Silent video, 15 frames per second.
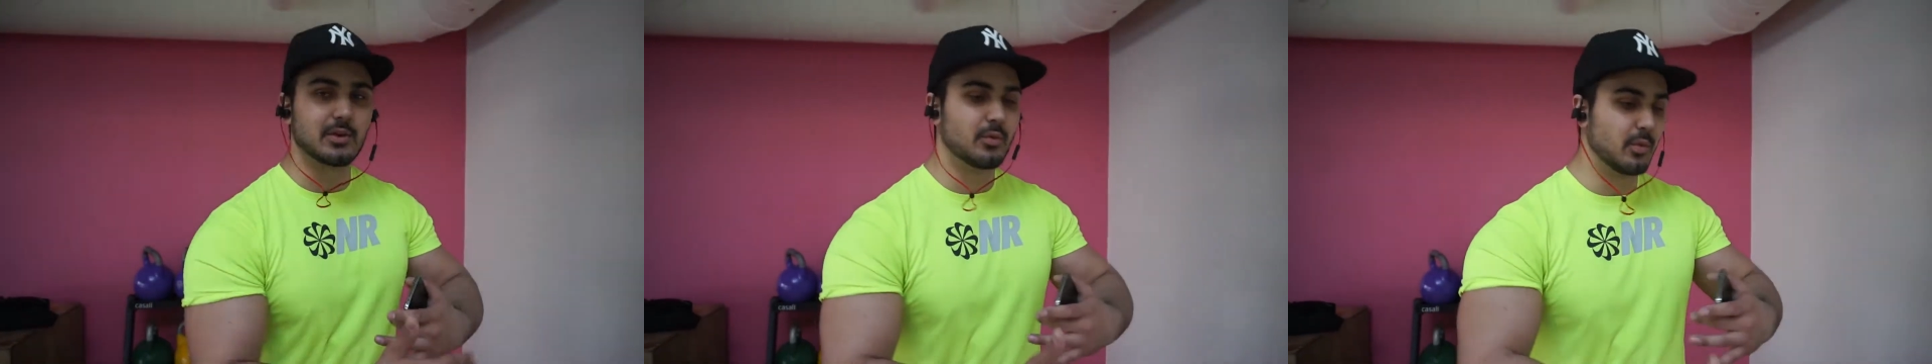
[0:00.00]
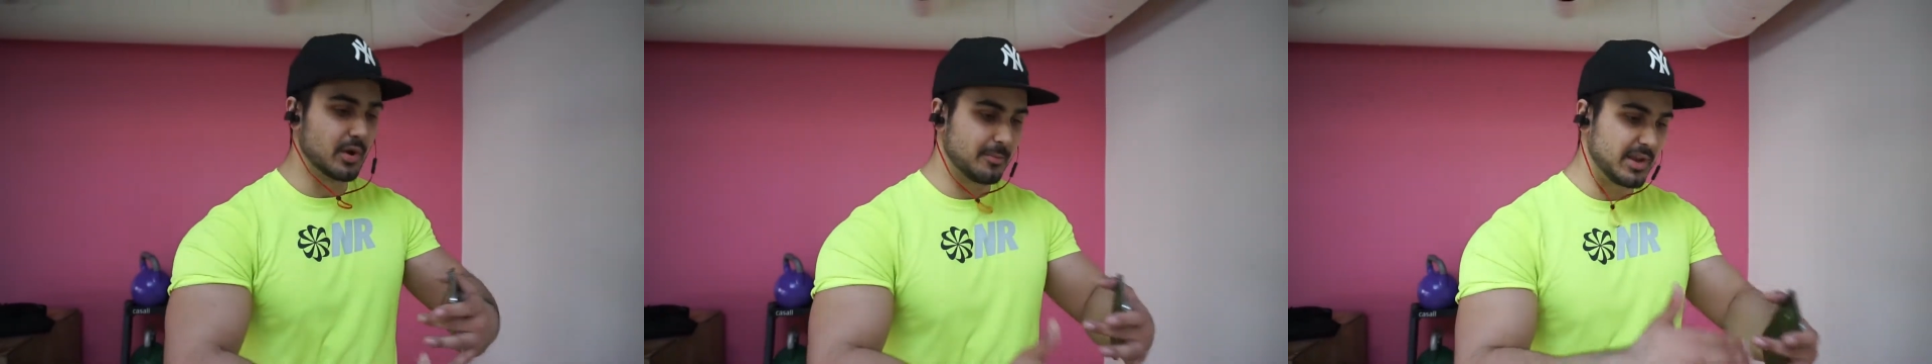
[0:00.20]
You
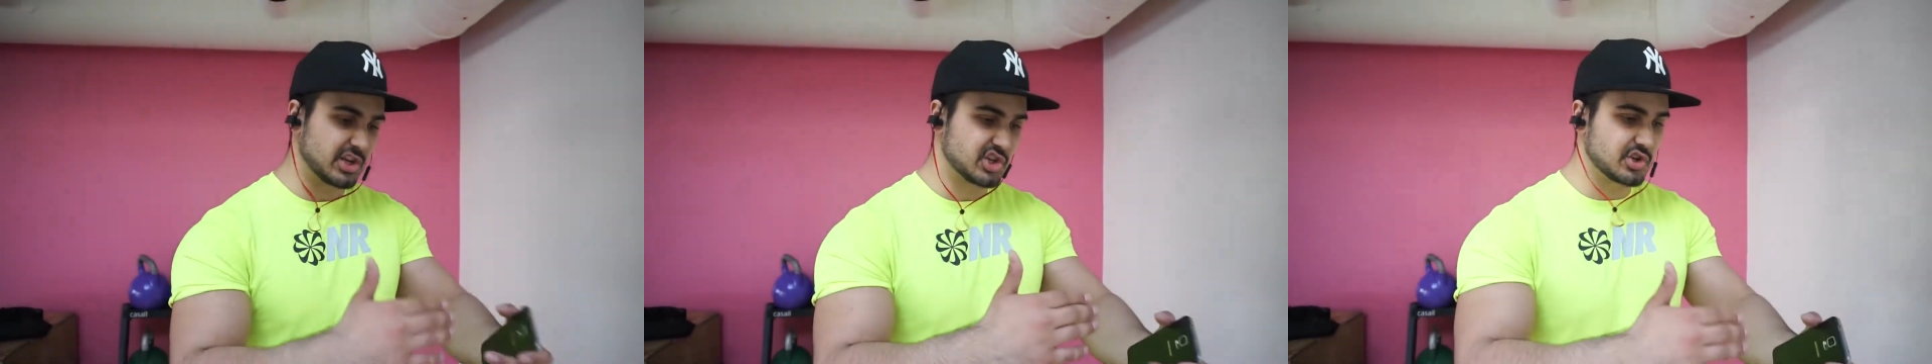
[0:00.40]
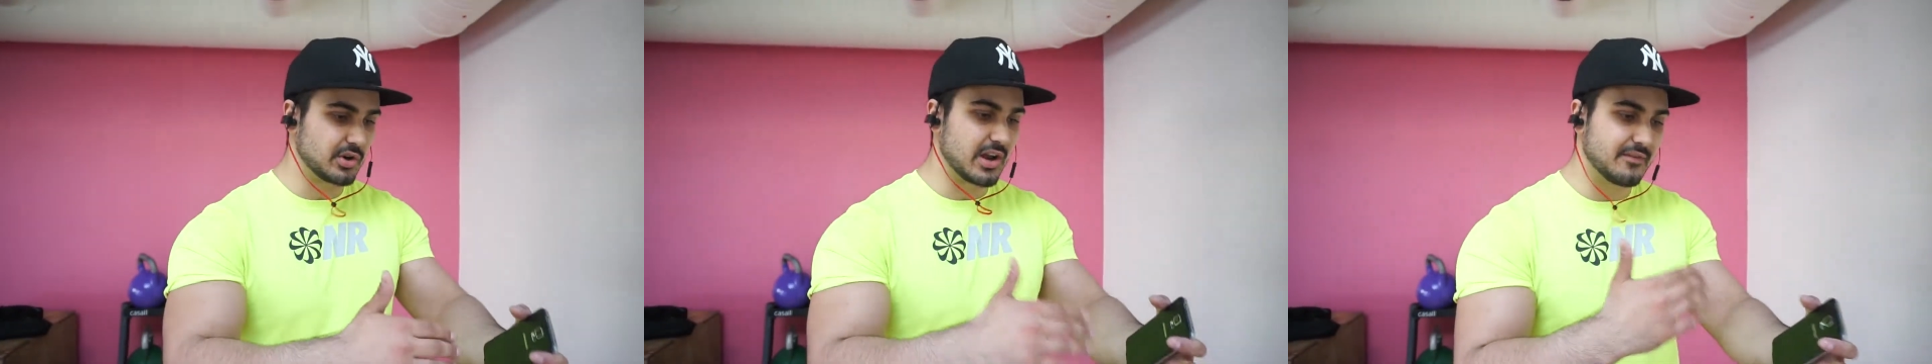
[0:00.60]
want to make
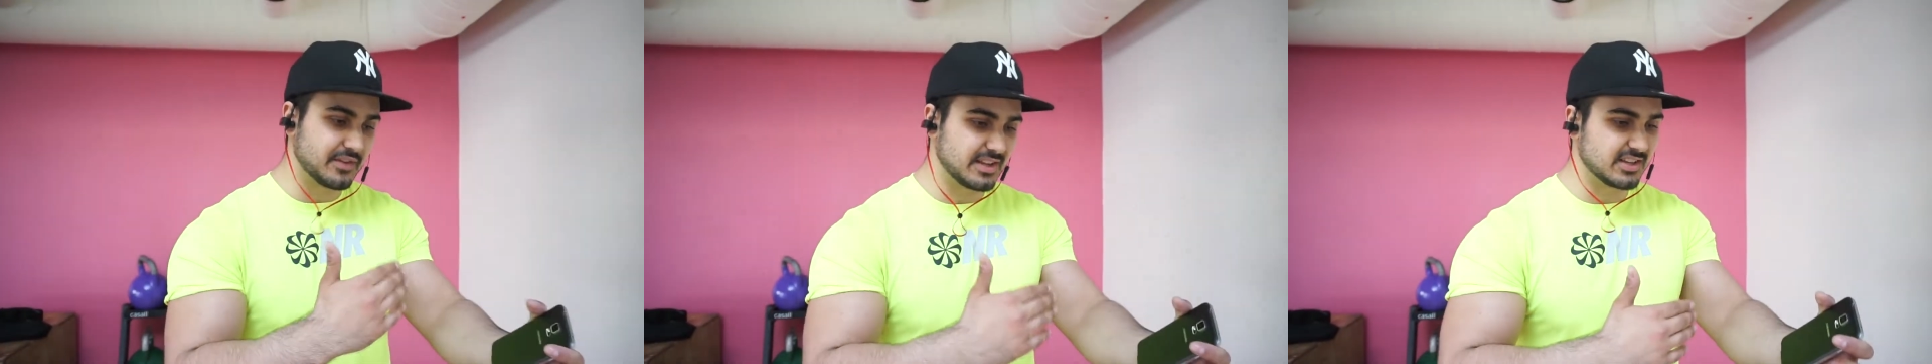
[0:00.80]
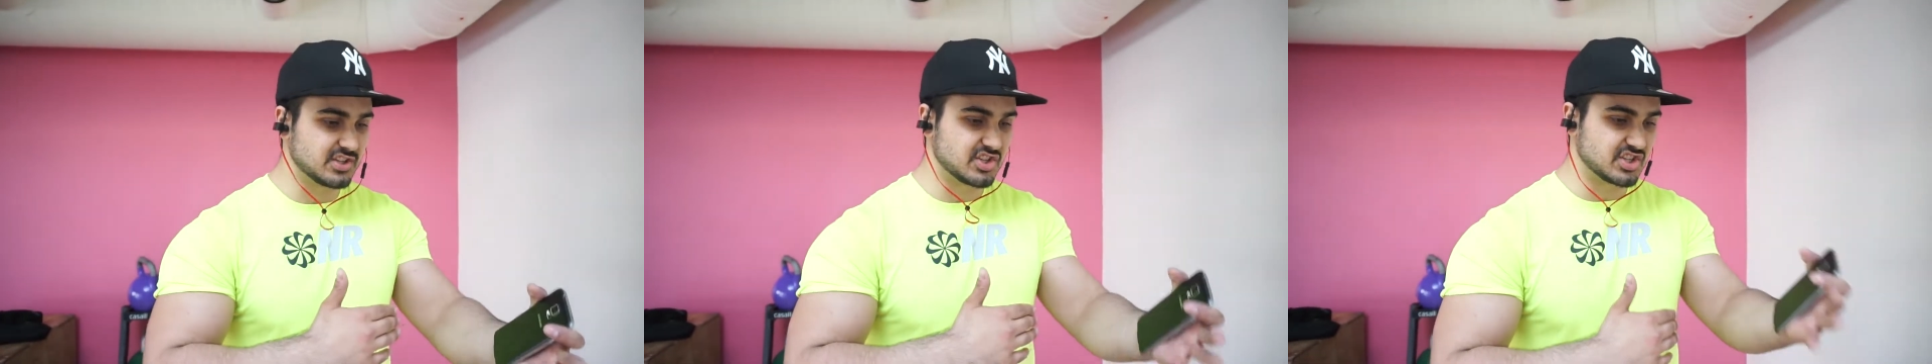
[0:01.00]
sure
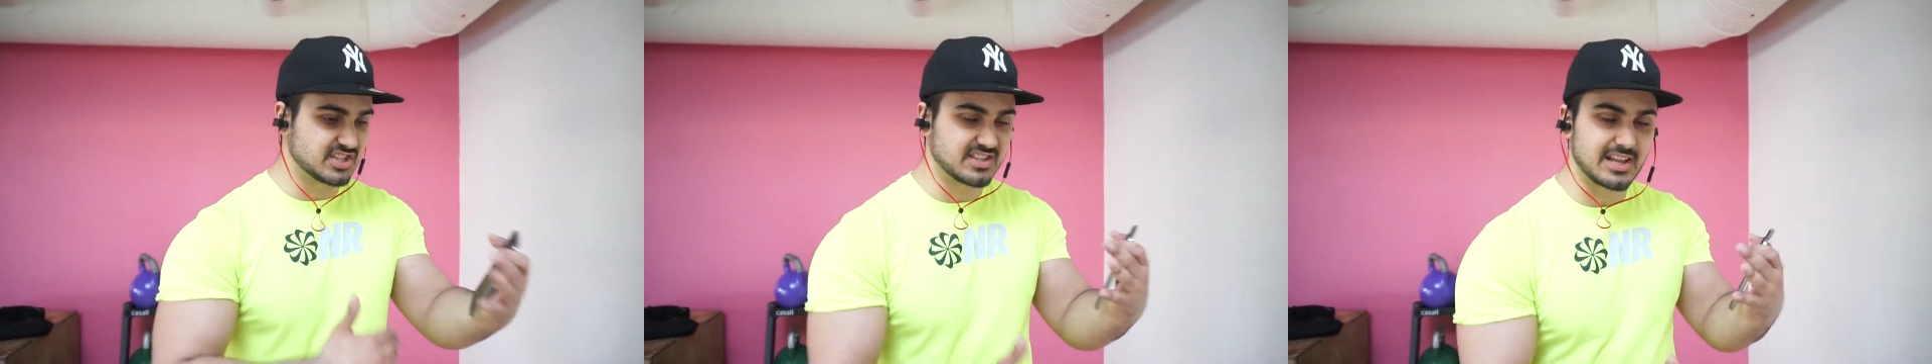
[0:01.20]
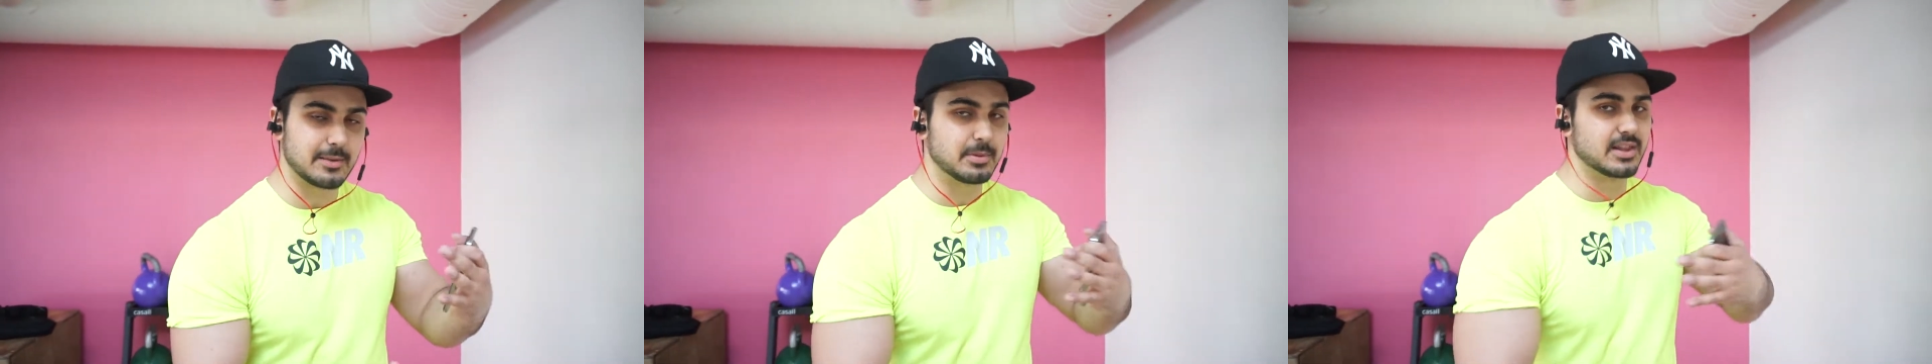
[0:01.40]
everything is just
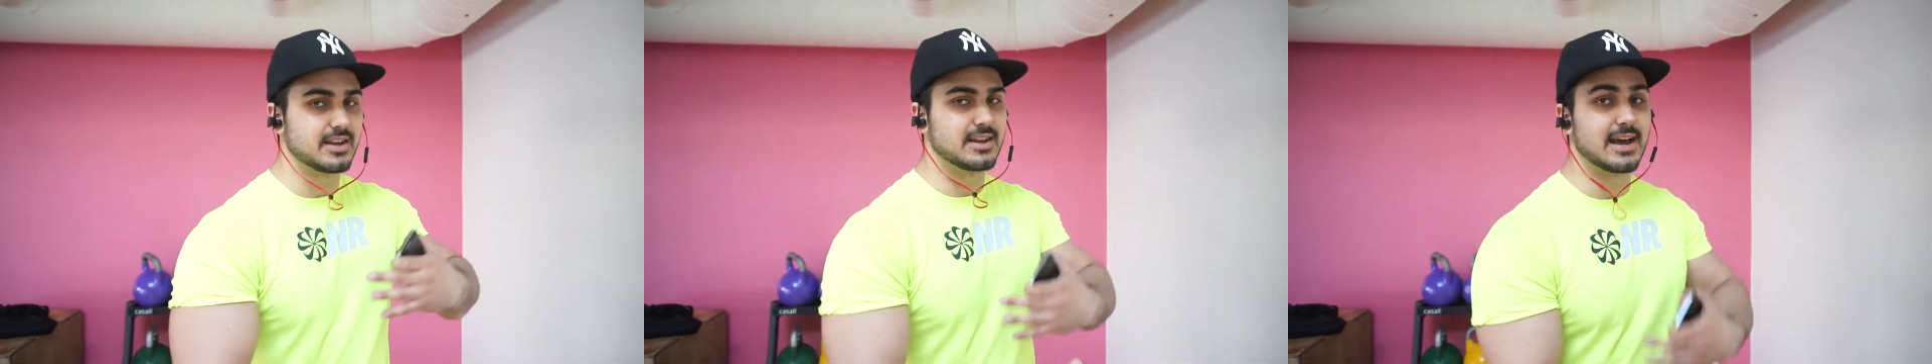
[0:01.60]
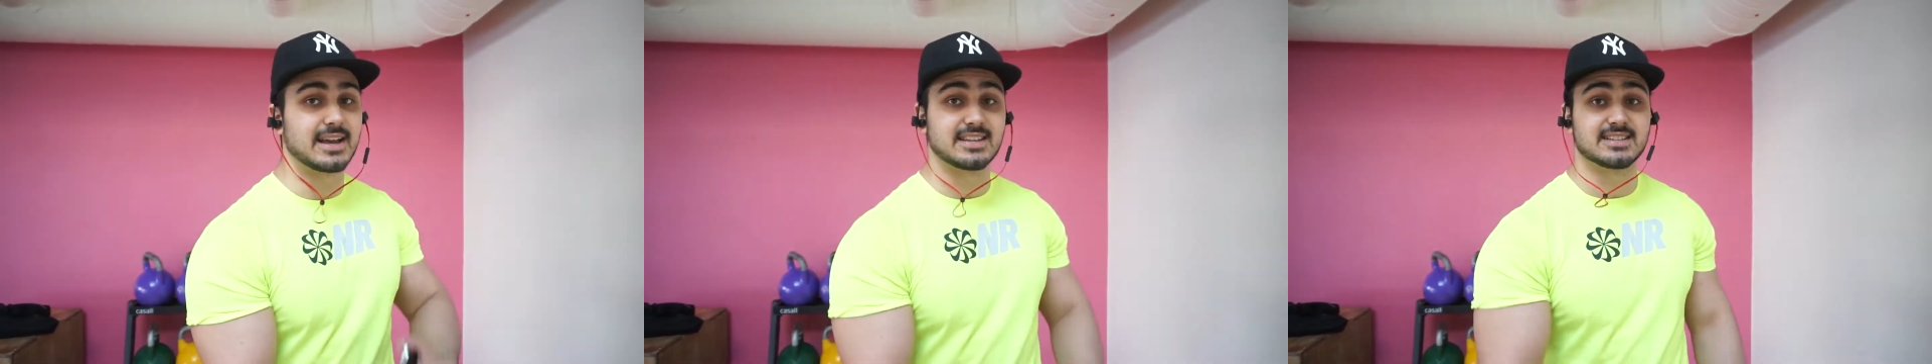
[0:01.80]
stable and
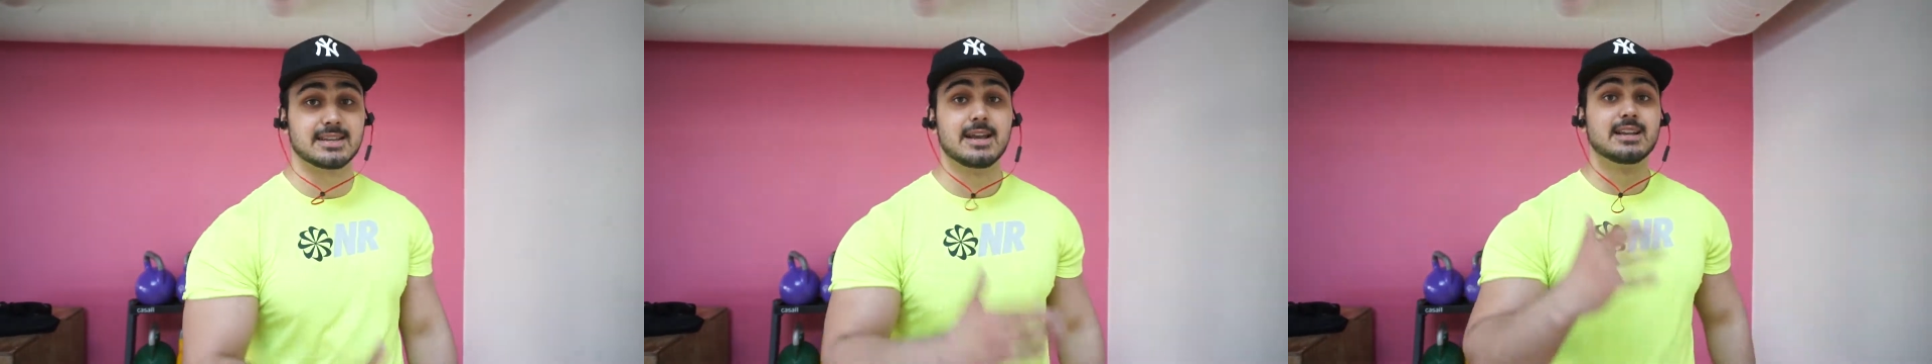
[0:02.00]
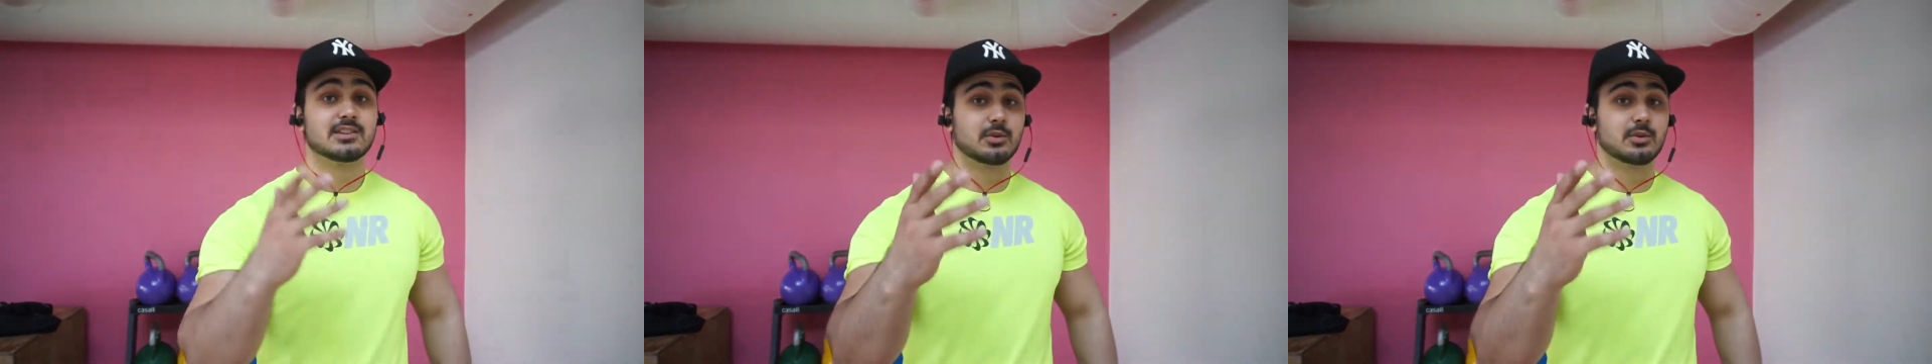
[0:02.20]
nice.